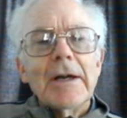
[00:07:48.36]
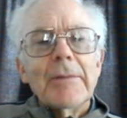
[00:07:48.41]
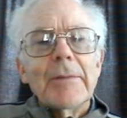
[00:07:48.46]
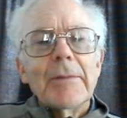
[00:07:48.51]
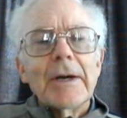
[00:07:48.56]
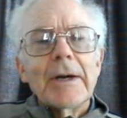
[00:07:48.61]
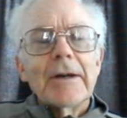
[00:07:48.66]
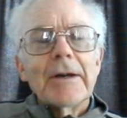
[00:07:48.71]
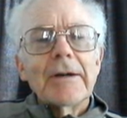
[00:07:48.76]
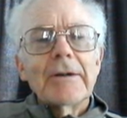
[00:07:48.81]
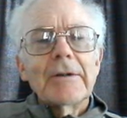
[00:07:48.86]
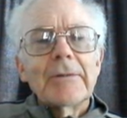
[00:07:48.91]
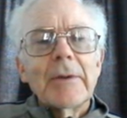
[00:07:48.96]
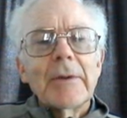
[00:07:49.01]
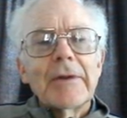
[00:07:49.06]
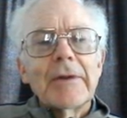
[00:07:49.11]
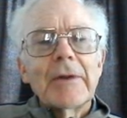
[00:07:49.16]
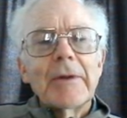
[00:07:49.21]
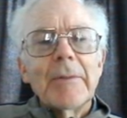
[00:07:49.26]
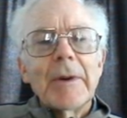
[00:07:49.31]
But
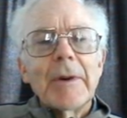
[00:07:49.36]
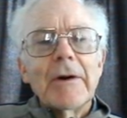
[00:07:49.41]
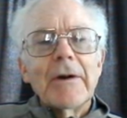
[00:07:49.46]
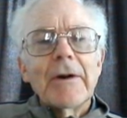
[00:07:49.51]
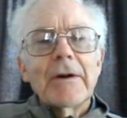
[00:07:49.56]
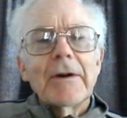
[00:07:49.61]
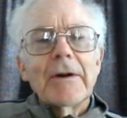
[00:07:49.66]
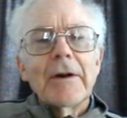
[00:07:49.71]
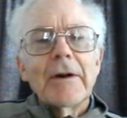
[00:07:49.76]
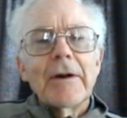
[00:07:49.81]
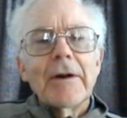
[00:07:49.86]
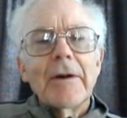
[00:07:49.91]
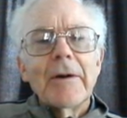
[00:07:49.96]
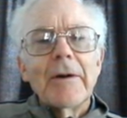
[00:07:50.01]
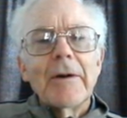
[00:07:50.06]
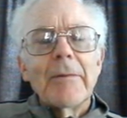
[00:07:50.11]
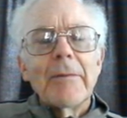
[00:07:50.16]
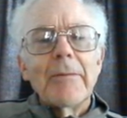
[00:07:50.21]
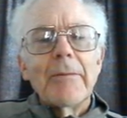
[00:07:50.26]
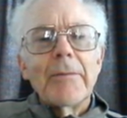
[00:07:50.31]
Elizabeth Barrett
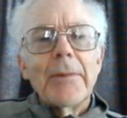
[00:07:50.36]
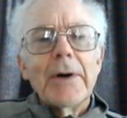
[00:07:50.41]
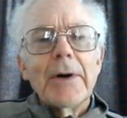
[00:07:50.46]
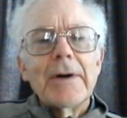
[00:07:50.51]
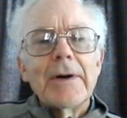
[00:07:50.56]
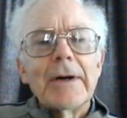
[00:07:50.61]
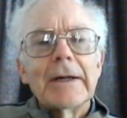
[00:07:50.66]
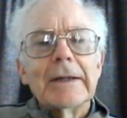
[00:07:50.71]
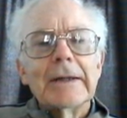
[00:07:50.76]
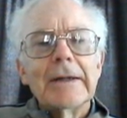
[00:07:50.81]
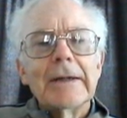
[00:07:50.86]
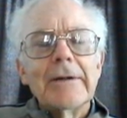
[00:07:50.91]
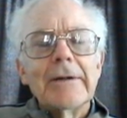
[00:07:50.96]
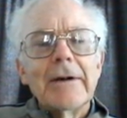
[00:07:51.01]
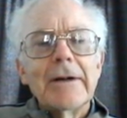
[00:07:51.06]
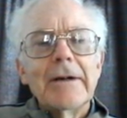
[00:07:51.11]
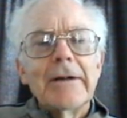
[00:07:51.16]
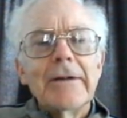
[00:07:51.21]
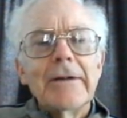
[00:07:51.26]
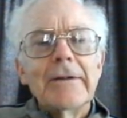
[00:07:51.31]
Browning, a
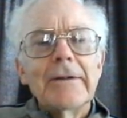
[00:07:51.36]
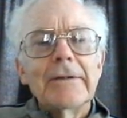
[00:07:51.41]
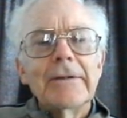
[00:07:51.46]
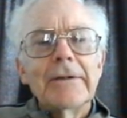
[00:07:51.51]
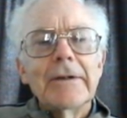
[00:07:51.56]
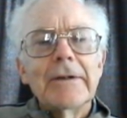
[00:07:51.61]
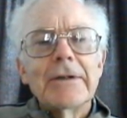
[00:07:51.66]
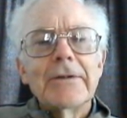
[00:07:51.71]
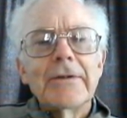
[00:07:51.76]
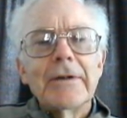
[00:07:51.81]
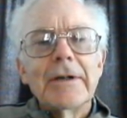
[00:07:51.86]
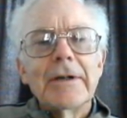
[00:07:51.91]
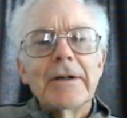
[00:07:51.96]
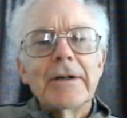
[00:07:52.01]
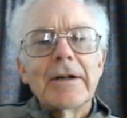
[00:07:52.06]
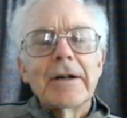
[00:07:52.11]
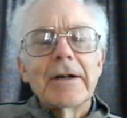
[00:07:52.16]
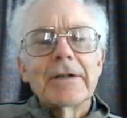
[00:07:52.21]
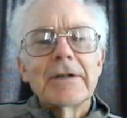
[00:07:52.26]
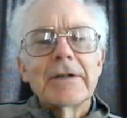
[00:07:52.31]
19th century
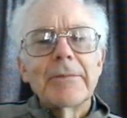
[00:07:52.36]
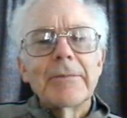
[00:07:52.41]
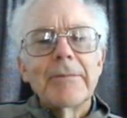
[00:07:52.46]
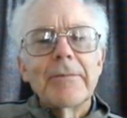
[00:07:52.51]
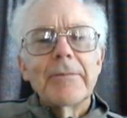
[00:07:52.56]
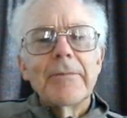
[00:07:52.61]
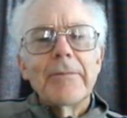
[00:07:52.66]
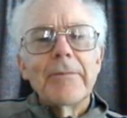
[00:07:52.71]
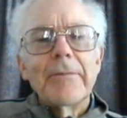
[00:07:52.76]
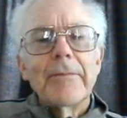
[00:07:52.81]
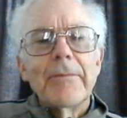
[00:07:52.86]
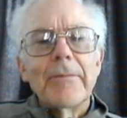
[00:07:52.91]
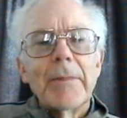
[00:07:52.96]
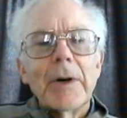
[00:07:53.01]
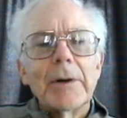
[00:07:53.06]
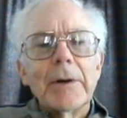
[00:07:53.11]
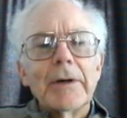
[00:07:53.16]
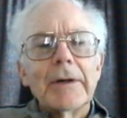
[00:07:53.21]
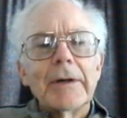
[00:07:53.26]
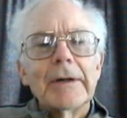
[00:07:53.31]
English
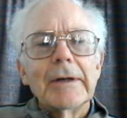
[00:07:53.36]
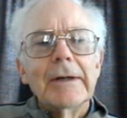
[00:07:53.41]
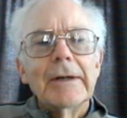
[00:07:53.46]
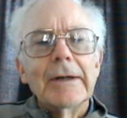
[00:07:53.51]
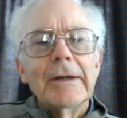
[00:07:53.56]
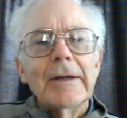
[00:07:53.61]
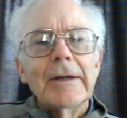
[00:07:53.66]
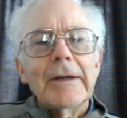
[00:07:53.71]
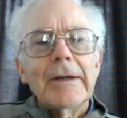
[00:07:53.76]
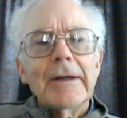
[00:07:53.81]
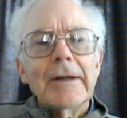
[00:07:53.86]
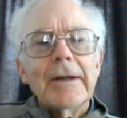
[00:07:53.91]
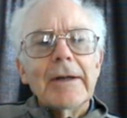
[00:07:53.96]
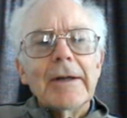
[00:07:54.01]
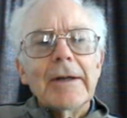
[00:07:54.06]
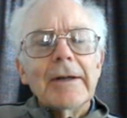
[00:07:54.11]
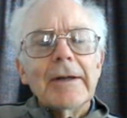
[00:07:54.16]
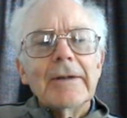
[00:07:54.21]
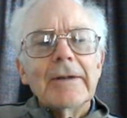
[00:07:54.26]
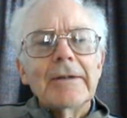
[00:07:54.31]
poet,
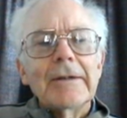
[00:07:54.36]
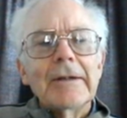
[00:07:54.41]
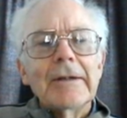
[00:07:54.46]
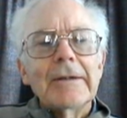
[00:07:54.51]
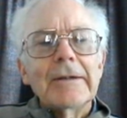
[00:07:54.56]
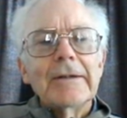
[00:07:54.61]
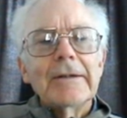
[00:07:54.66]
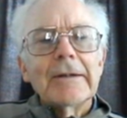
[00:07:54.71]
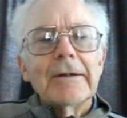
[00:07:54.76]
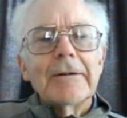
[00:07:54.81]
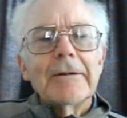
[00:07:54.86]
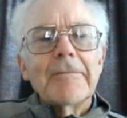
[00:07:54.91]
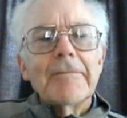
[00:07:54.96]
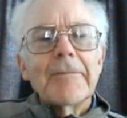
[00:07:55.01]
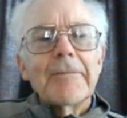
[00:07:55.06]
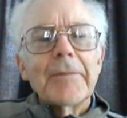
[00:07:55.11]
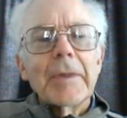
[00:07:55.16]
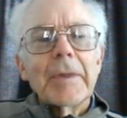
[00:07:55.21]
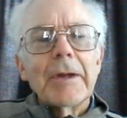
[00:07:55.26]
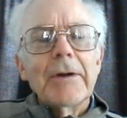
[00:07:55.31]
says
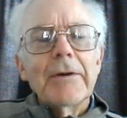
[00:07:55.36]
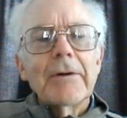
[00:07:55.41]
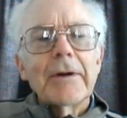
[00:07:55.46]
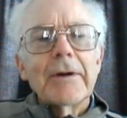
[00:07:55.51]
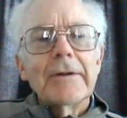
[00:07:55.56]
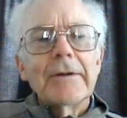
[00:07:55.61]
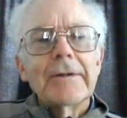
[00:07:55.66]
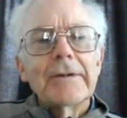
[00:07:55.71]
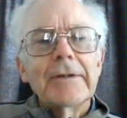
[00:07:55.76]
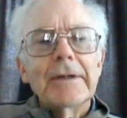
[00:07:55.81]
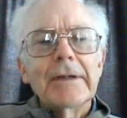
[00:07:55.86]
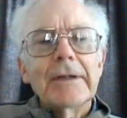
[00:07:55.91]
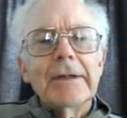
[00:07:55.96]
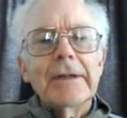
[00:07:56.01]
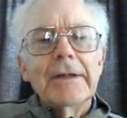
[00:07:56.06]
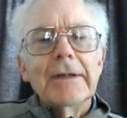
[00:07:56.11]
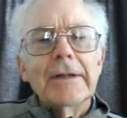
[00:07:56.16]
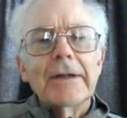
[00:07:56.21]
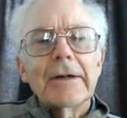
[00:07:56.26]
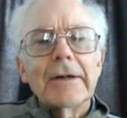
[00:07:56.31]
um, you can
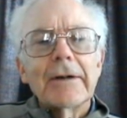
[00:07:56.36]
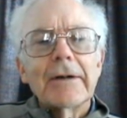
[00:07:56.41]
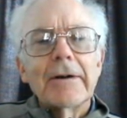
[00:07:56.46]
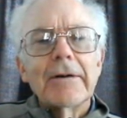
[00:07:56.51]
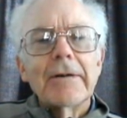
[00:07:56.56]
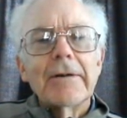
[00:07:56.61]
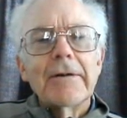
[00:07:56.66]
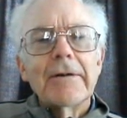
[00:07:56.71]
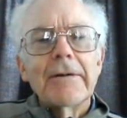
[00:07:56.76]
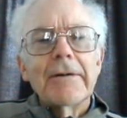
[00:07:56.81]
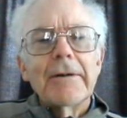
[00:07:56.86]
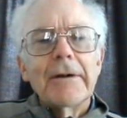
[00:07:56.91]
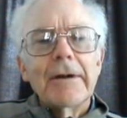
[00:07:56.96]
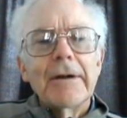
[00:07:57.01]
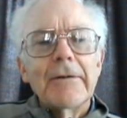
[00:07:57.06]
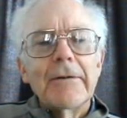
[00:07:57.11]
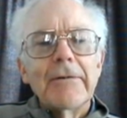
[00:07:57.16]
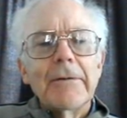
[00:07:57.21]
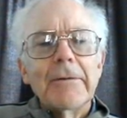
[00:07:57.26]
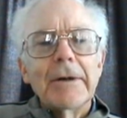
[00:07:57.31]
see God
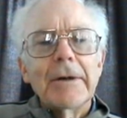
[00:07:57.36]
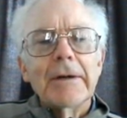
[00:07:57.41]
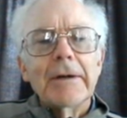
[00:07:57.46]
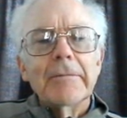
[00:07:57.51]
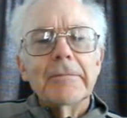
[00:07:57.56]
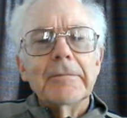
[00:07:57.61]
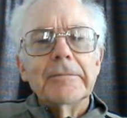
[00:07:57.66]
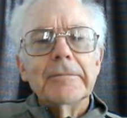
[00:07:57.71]
everywhere.